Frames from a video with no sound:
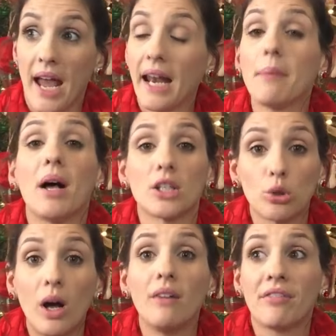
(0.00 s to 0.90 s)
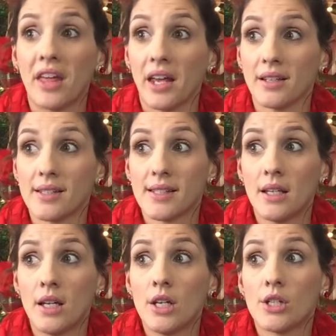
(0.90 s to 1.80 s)
and I bought 12 things.
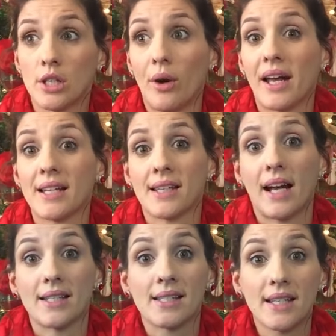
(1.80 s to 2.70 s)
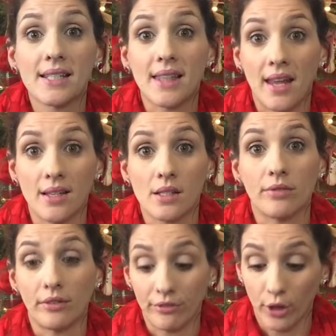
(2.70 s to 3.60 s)
So I guess I got 6 things
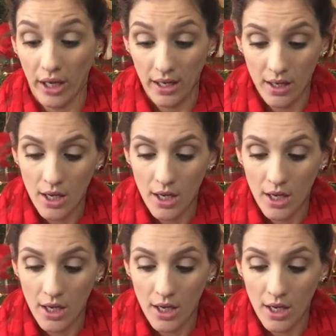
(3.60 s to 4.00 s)
for free.